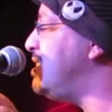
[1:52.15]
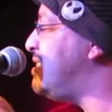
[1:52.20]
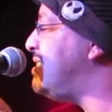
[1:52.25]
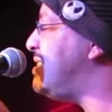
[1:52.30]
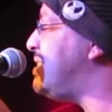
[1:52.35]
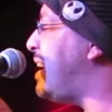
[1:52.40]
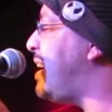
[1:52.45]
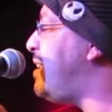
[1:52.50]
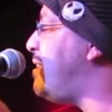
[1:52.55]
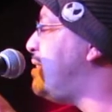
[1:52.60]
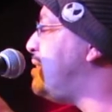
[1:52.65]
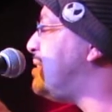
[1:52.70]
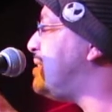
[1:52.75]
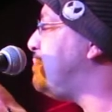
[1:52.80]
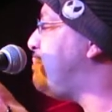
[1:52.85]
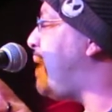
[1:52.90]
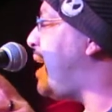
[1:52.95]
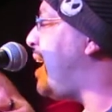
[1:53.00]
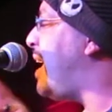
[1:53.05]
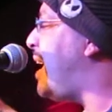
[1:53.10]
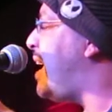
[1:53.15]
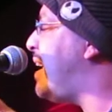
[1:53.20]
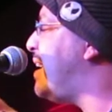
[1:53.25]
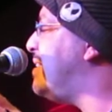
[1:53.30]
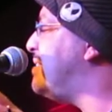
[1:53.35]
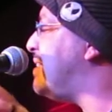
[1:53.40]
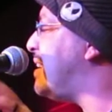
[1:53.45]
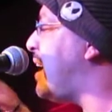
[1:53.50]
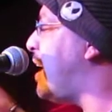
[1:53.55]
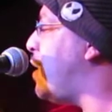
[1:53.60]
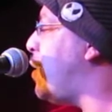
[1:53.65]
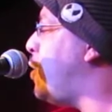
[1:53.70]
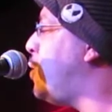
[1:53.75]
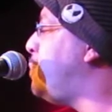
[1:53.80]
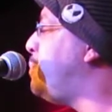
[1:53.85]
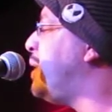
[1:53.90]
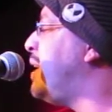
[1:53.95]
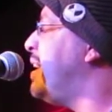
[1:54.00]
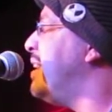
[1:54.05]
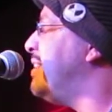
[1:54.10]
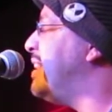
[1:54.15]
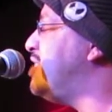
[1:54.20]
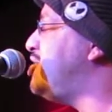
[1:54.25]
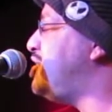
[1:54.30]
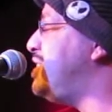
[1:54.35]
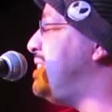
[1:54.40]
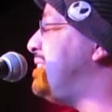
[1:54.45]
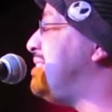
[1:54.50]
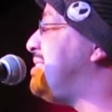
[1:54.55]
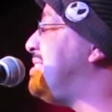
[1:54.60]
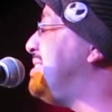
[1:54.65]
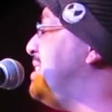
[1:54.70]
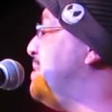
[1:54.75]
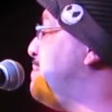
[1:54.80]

stares in my eyes, and I hope that she can see